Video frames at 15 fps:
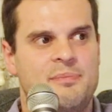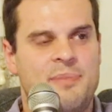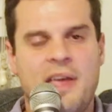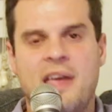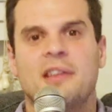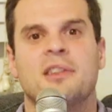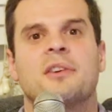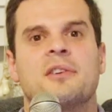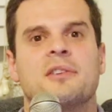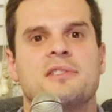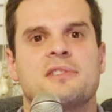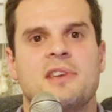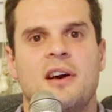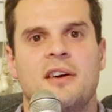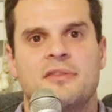
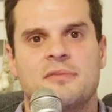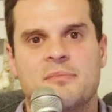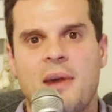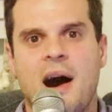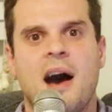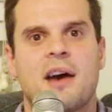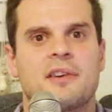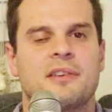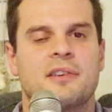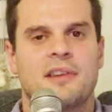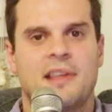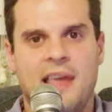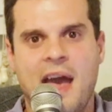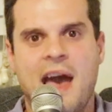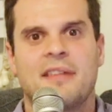pillars of
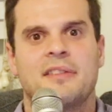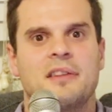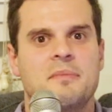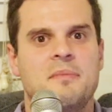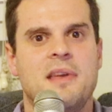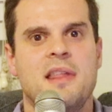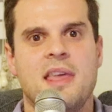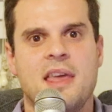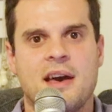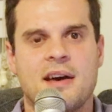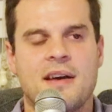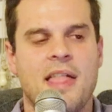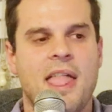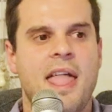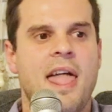modern Catholic
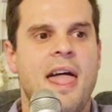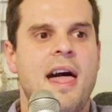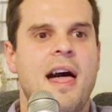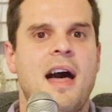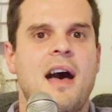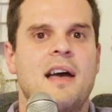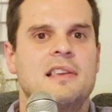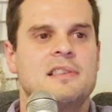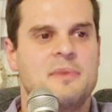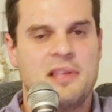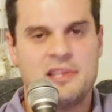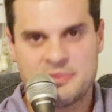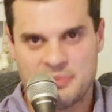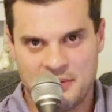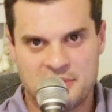media. He's an
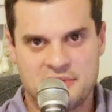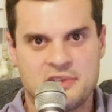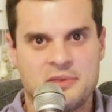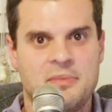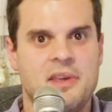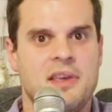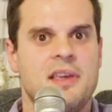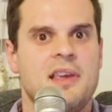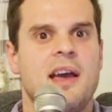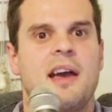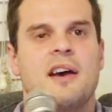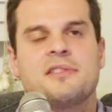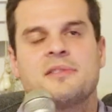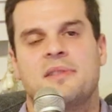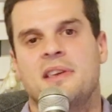inspiration to me. I
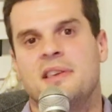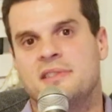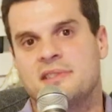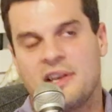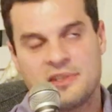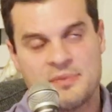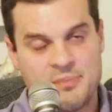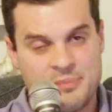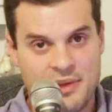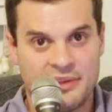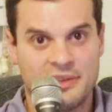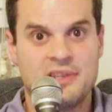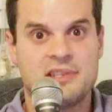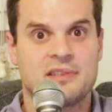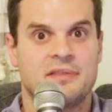also think he's touched
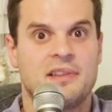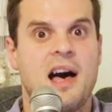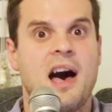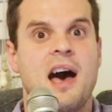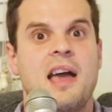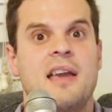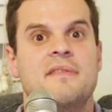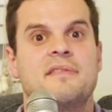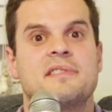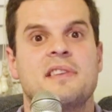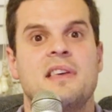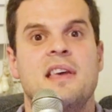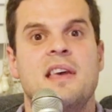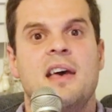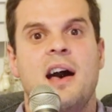millions of lives.
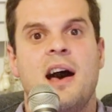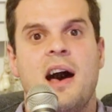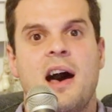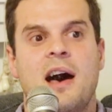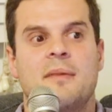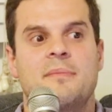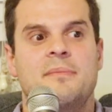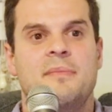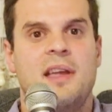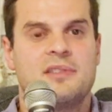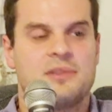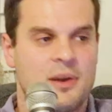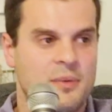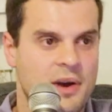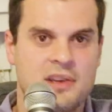And
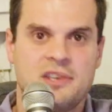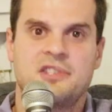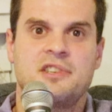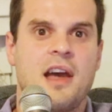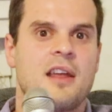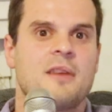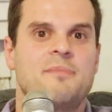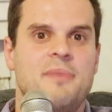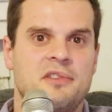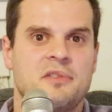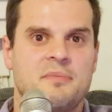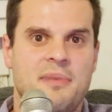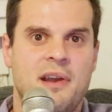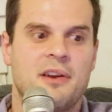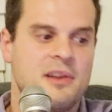so I wanted to shout out
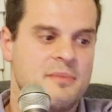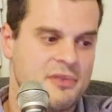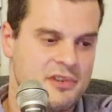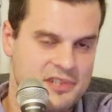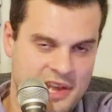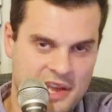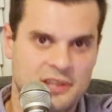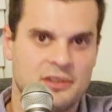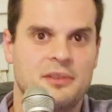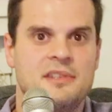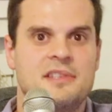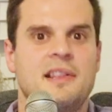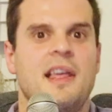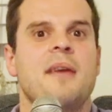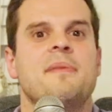Bishop Barron in particularly
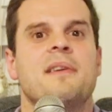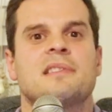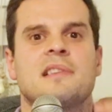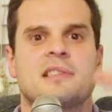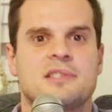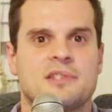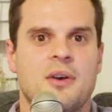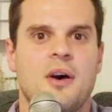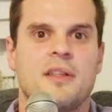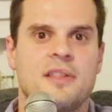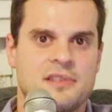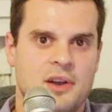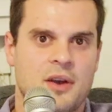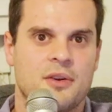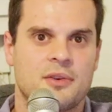today because I saw
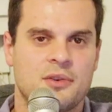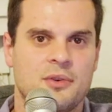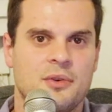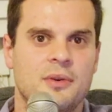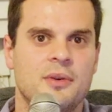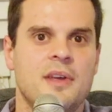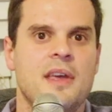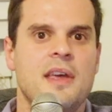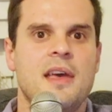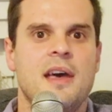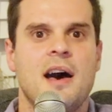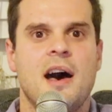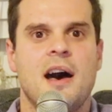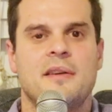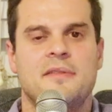this article
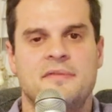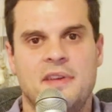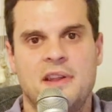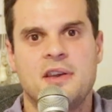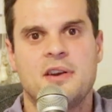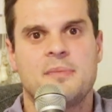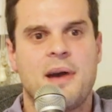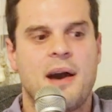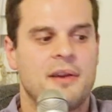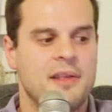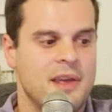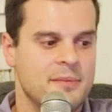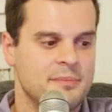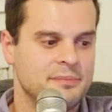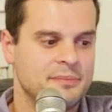and video
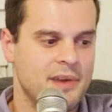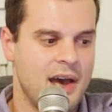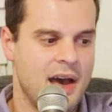about him.